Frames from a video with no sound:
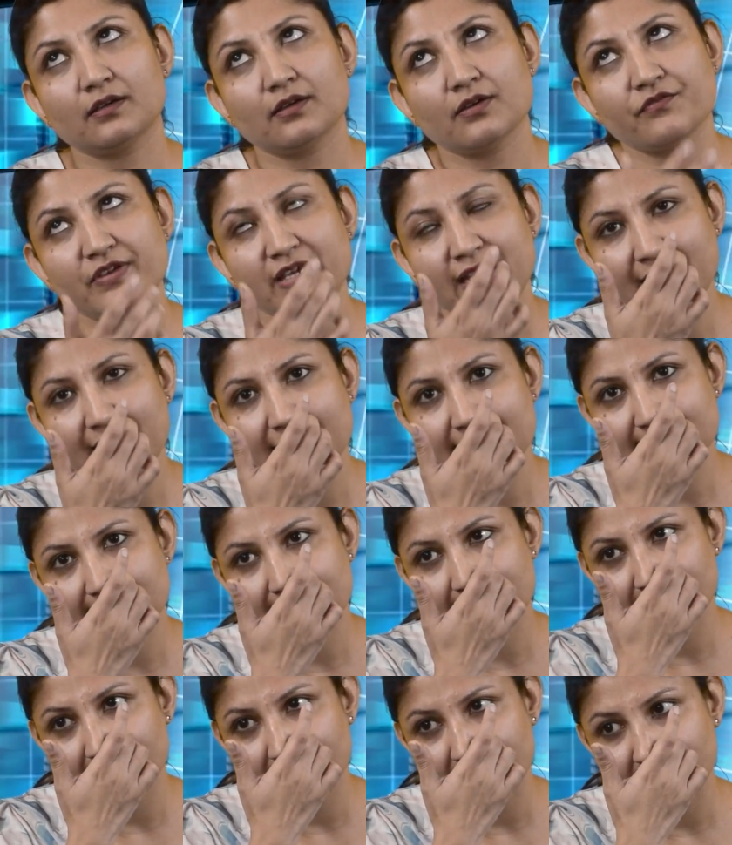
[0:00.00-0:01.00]
we can
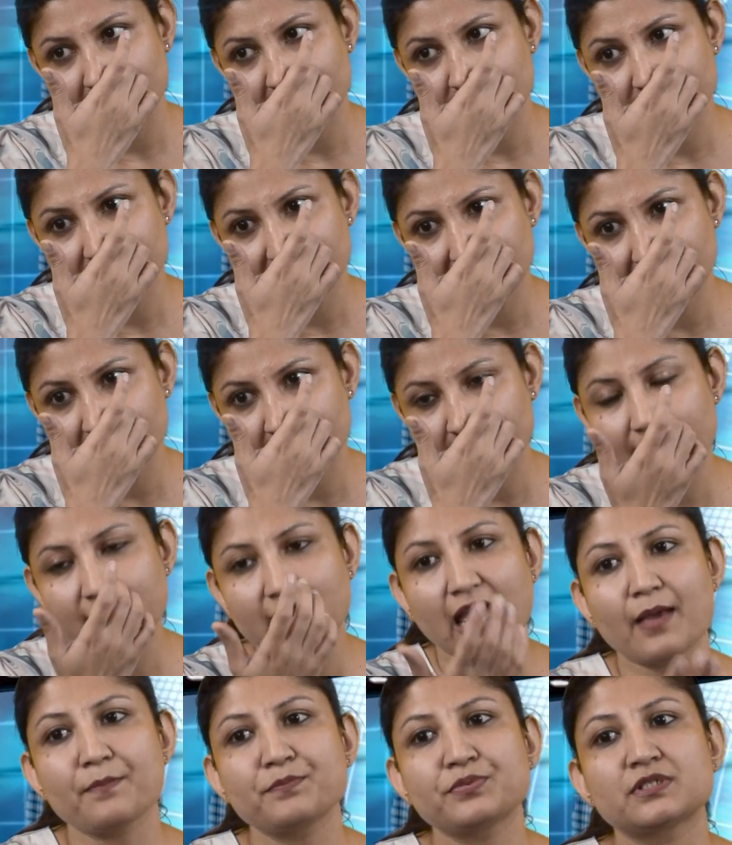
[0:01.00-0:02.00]
say even in
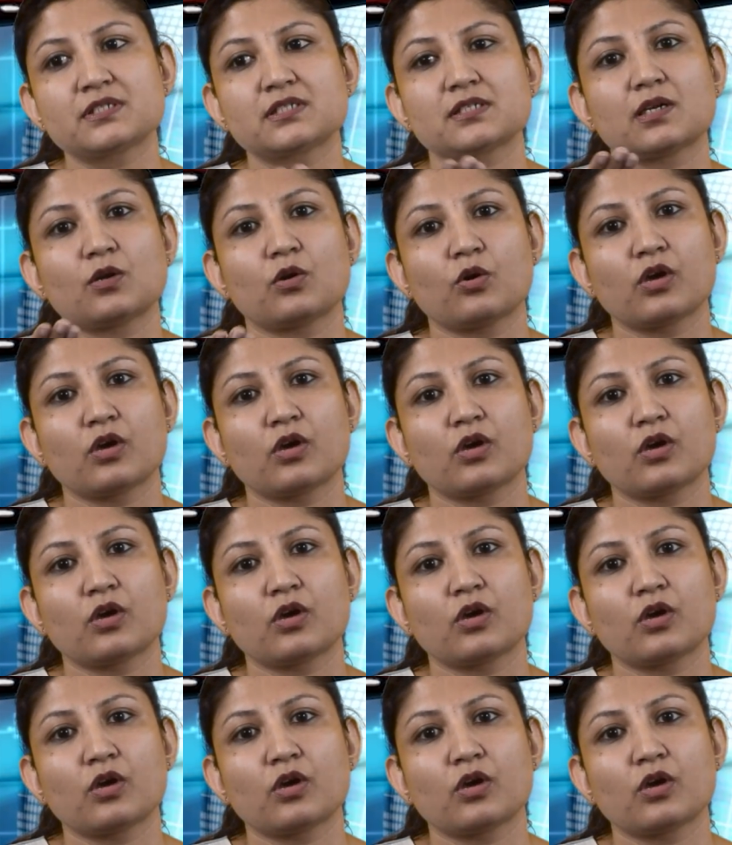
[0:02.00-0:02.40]
relapsed